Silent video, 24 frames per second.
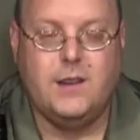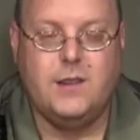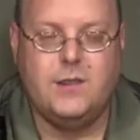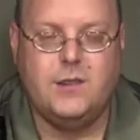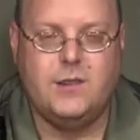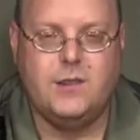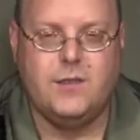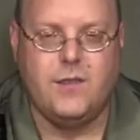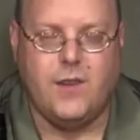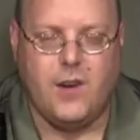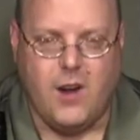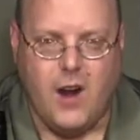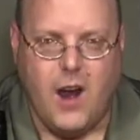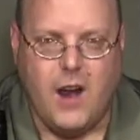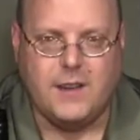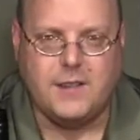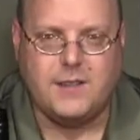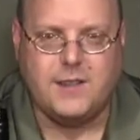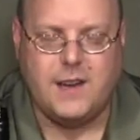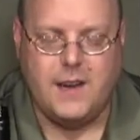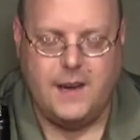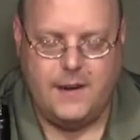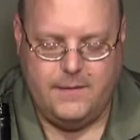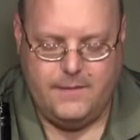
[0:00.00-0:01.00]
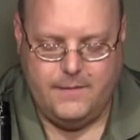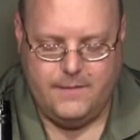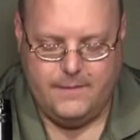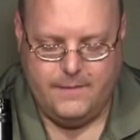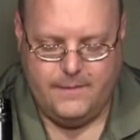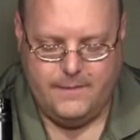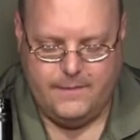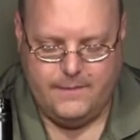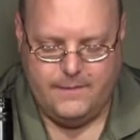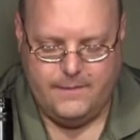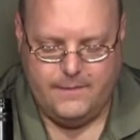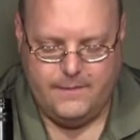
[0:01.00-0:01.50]
Swarovski.
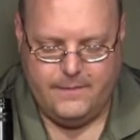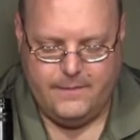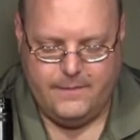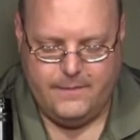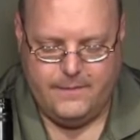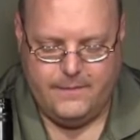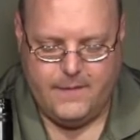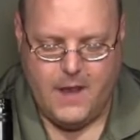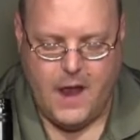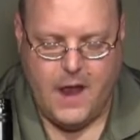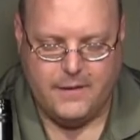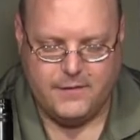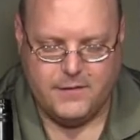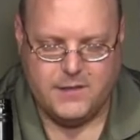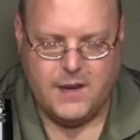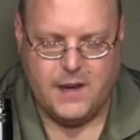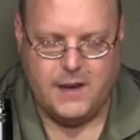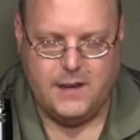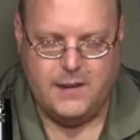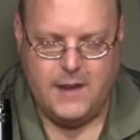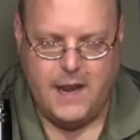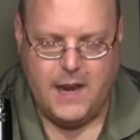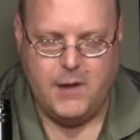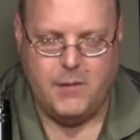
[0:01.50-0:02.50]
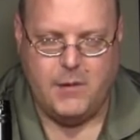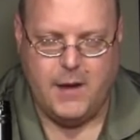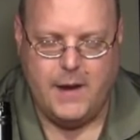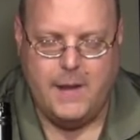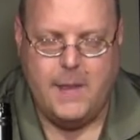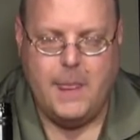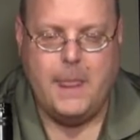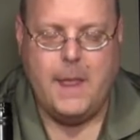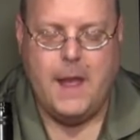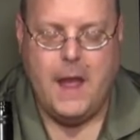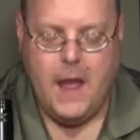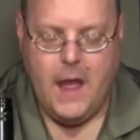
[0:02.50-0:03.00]
Ovsky.
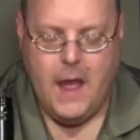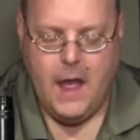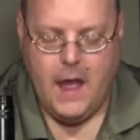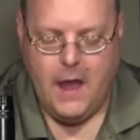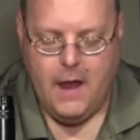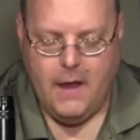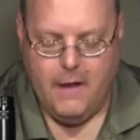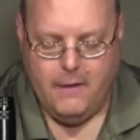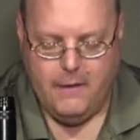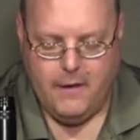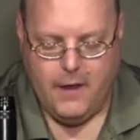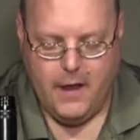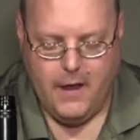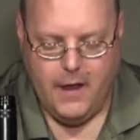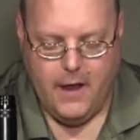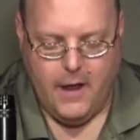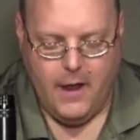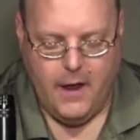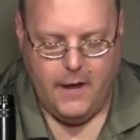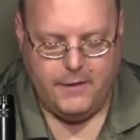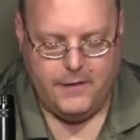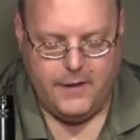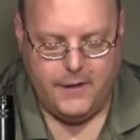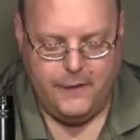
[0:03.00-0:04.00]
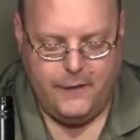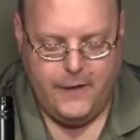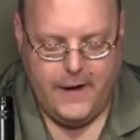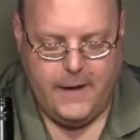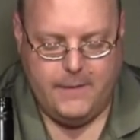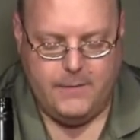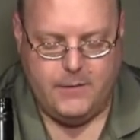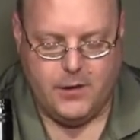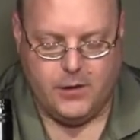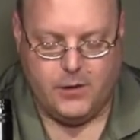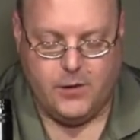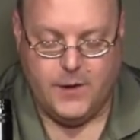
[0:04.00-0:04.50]
Anyway, of the
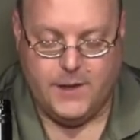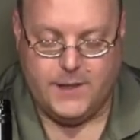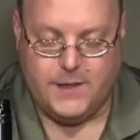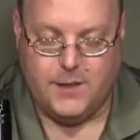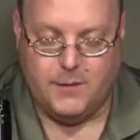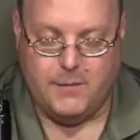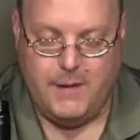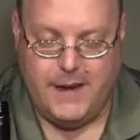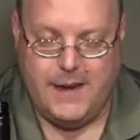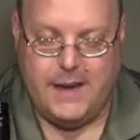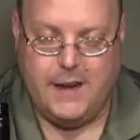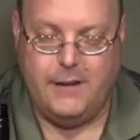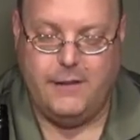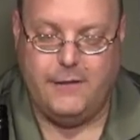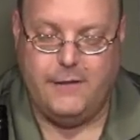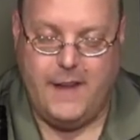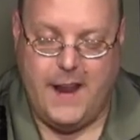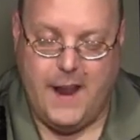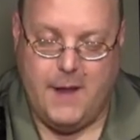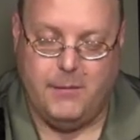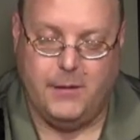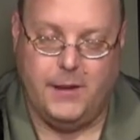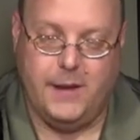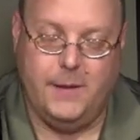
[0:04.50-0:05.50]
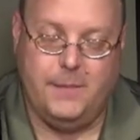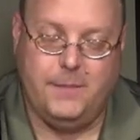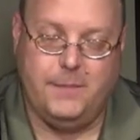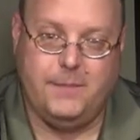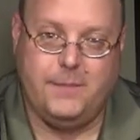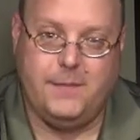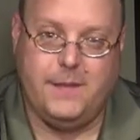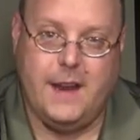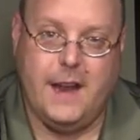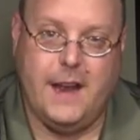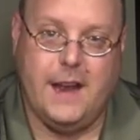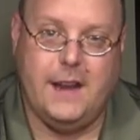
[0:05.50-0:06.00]
famed crystal making family,
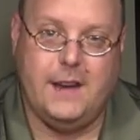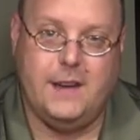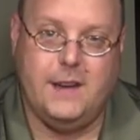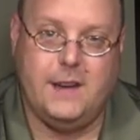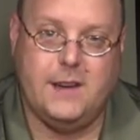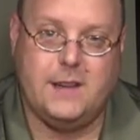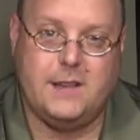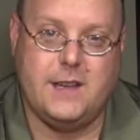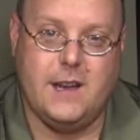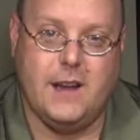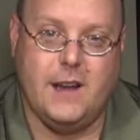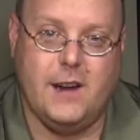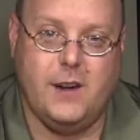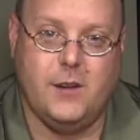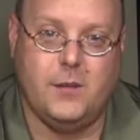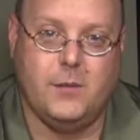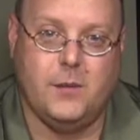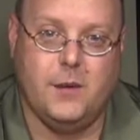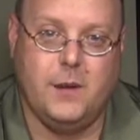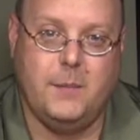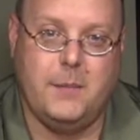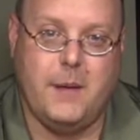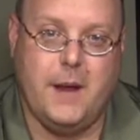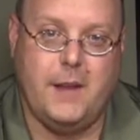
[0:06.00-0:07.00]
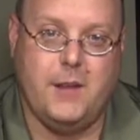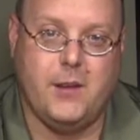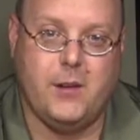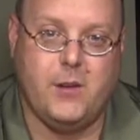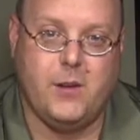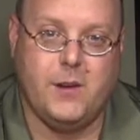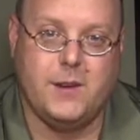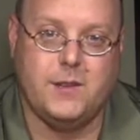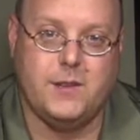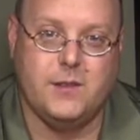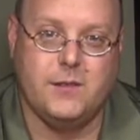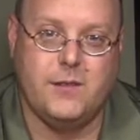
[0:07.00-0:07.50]
yeah, you can tell I don't really buy their
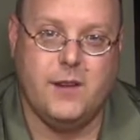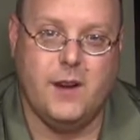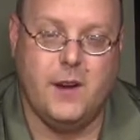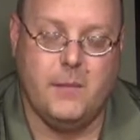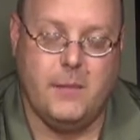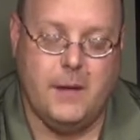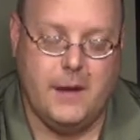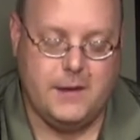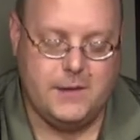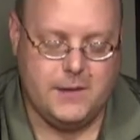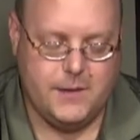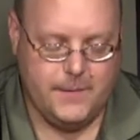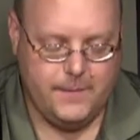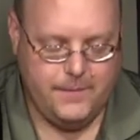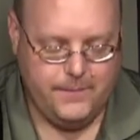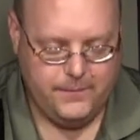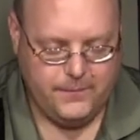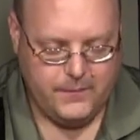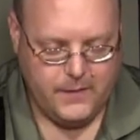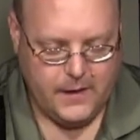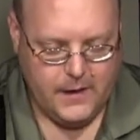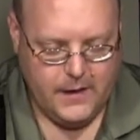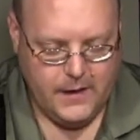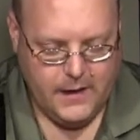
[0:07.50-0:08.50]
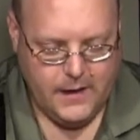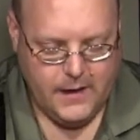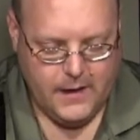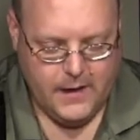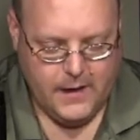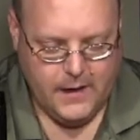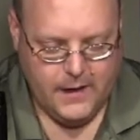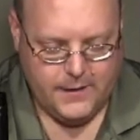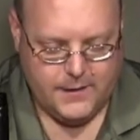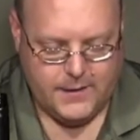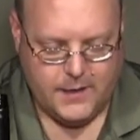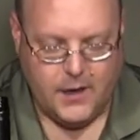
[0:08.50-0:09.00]
crystal very much.
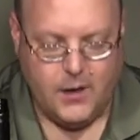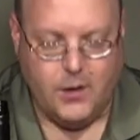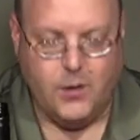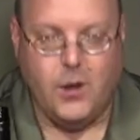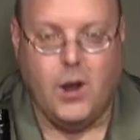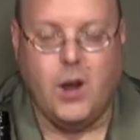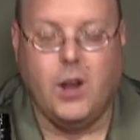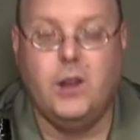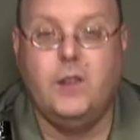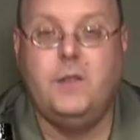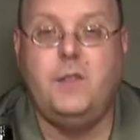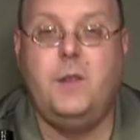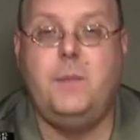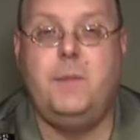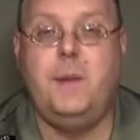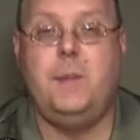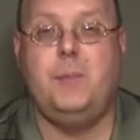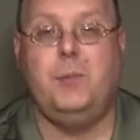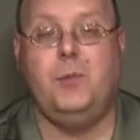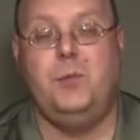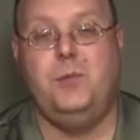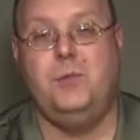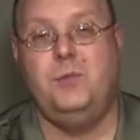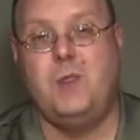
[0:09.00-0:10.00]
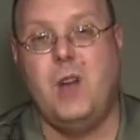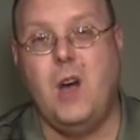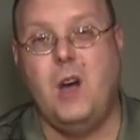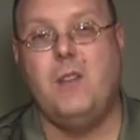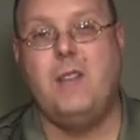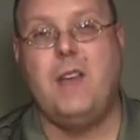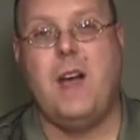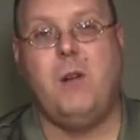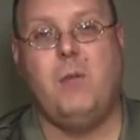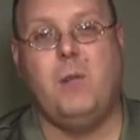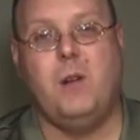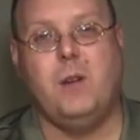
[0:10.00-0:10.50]
So all of you people who
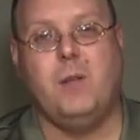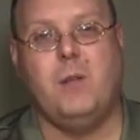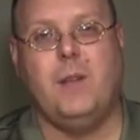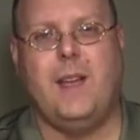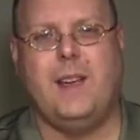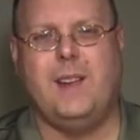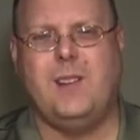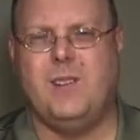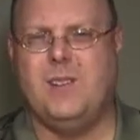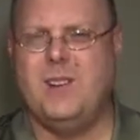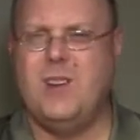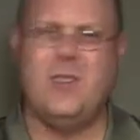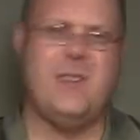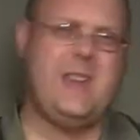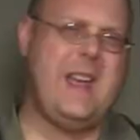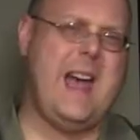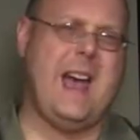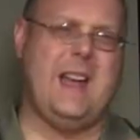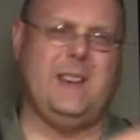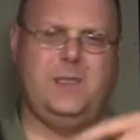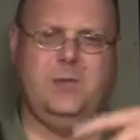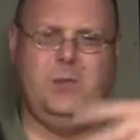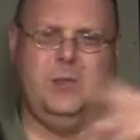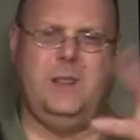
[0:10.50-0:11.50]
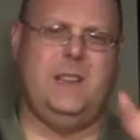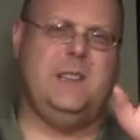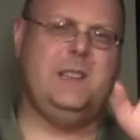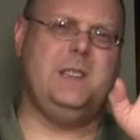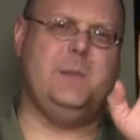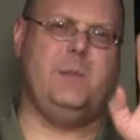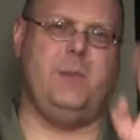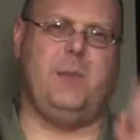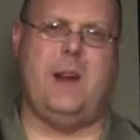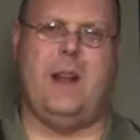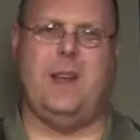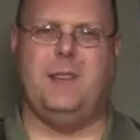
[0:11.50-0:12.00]
know that one are like, oh yeah, it's real
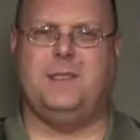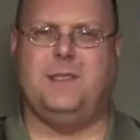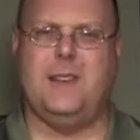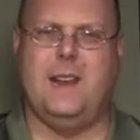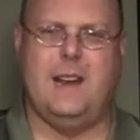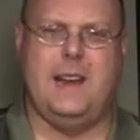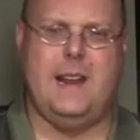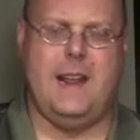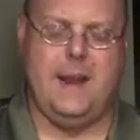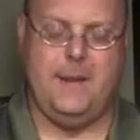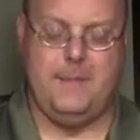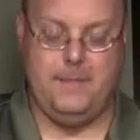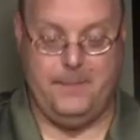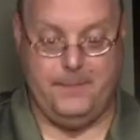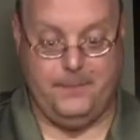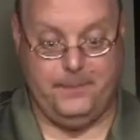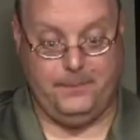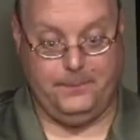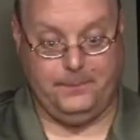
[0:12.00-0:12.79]
easy to pronounce that name.